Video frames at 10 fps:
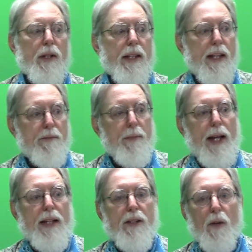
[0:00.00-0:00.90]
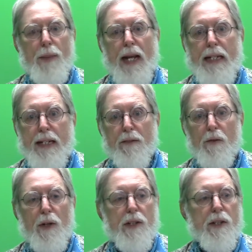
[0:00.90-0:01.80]
that they've made, their painting
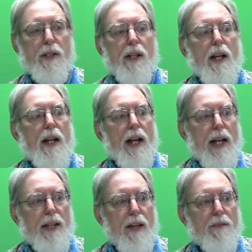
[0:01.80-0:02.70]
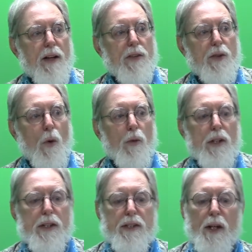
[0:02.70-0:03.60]
for instance, and they've sold
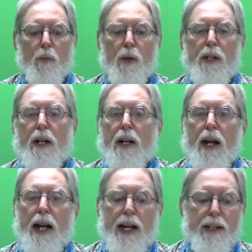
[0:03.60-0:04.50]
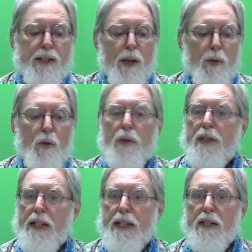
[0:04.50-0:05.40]
it to someone, and someone who's
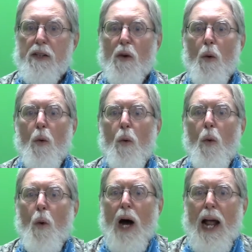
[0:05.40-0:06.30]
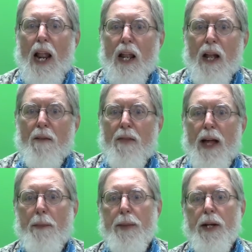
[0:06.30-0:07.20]
seen it says, "Oh, I love
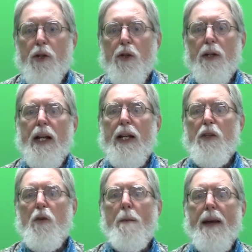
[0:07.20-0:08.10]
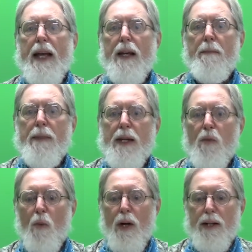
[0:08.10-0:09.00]
that picture, can you make me
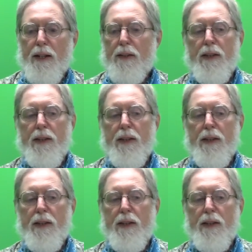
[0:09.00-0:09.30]
one?"